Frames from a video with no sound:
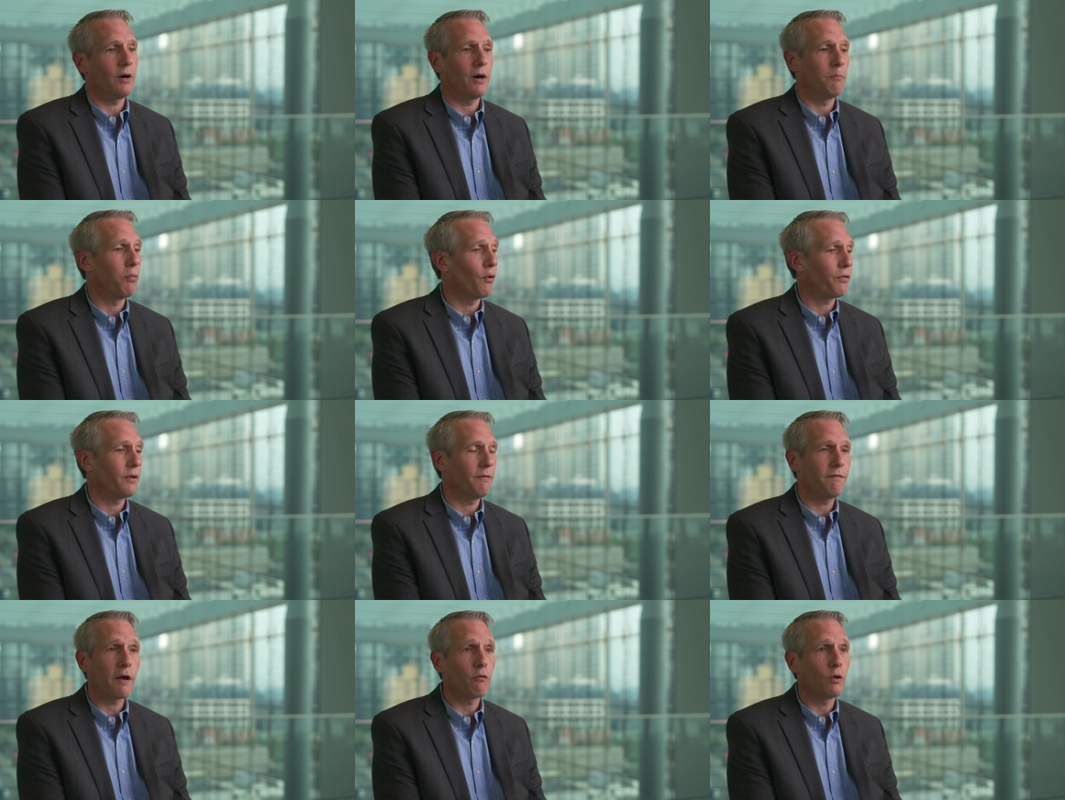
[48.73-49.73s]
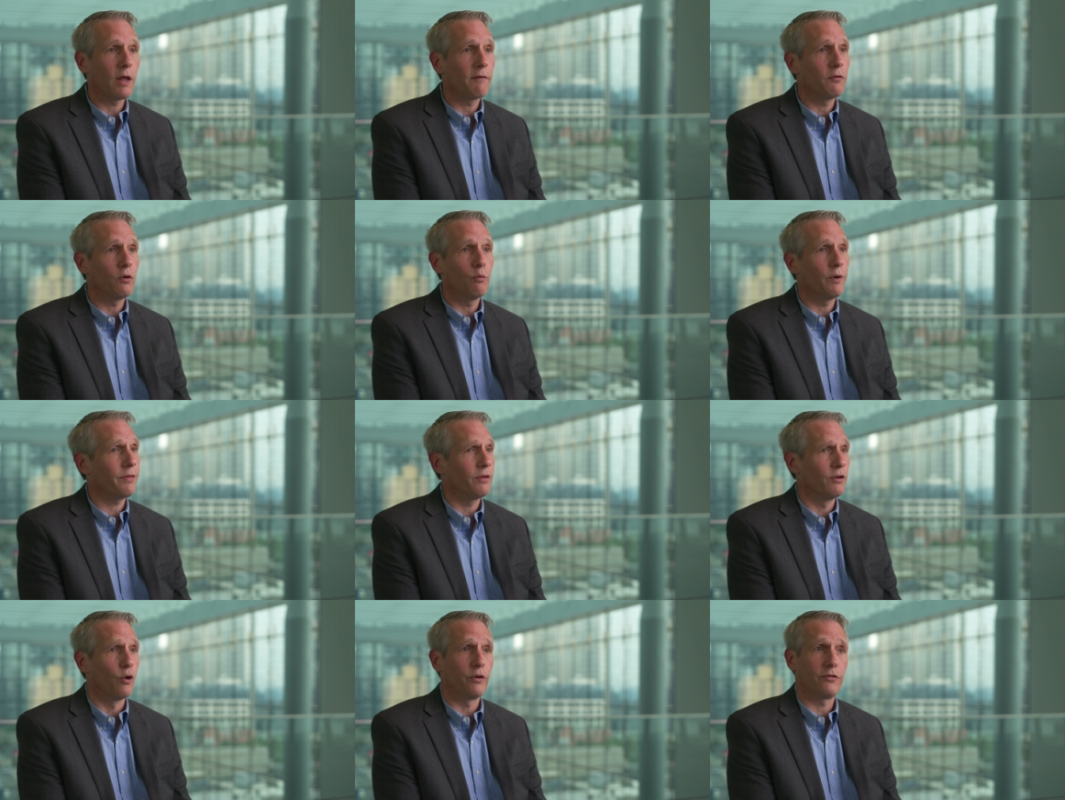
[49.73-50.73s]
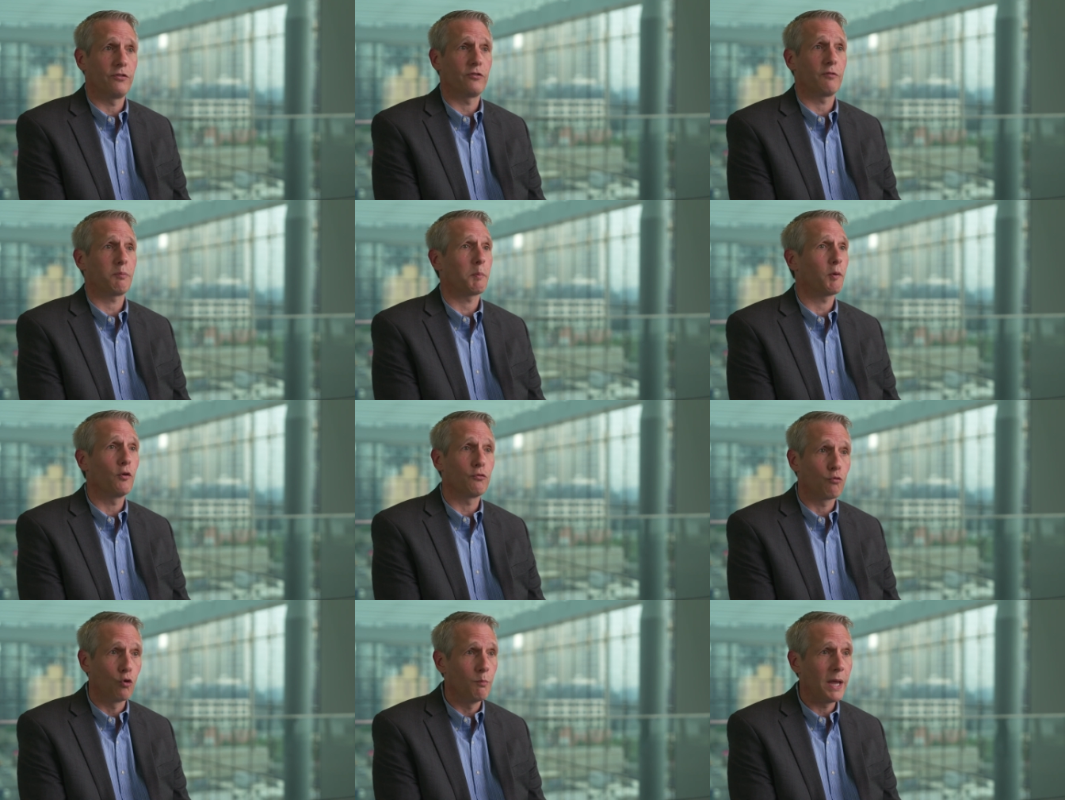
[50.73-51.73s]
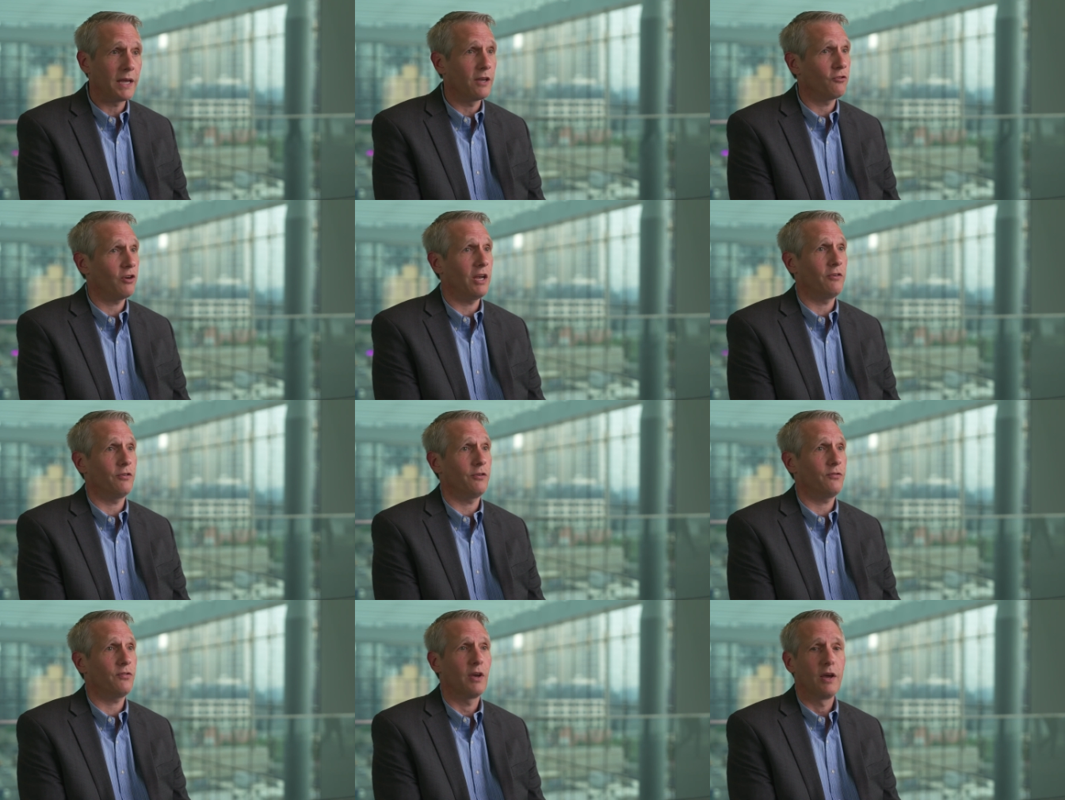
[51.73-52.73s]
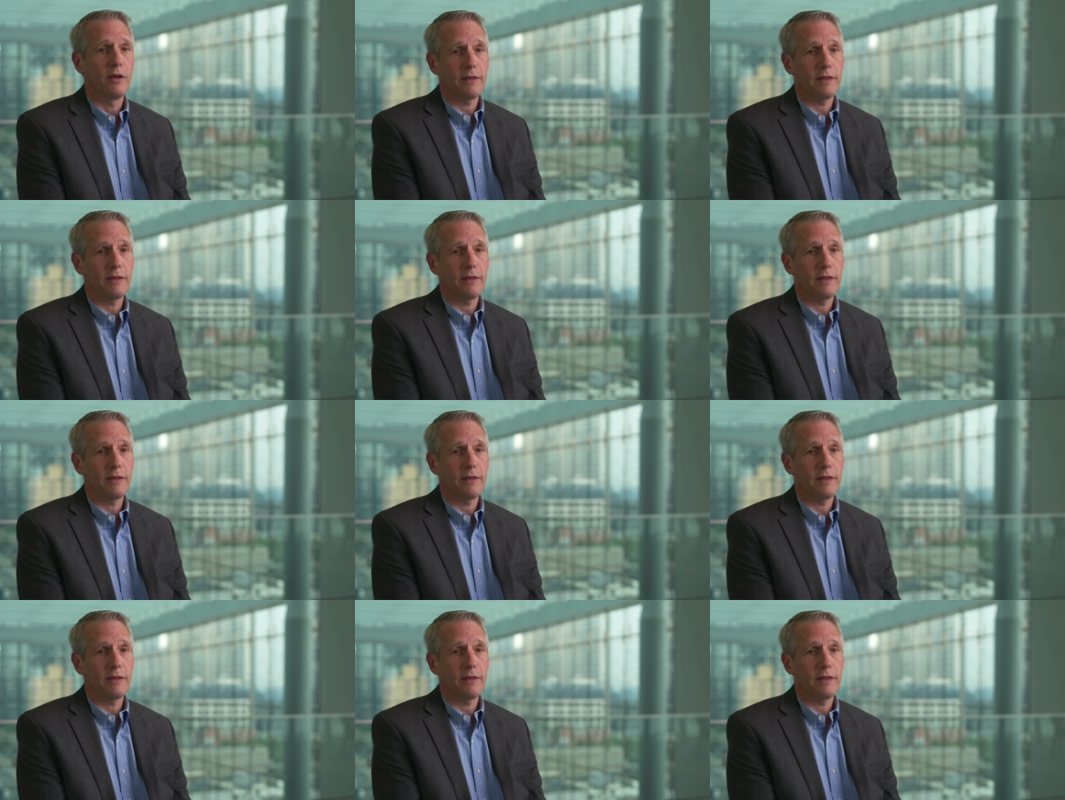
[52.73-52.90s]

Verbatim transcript: uh, both on a federal level with notices of proposed rulemaking changes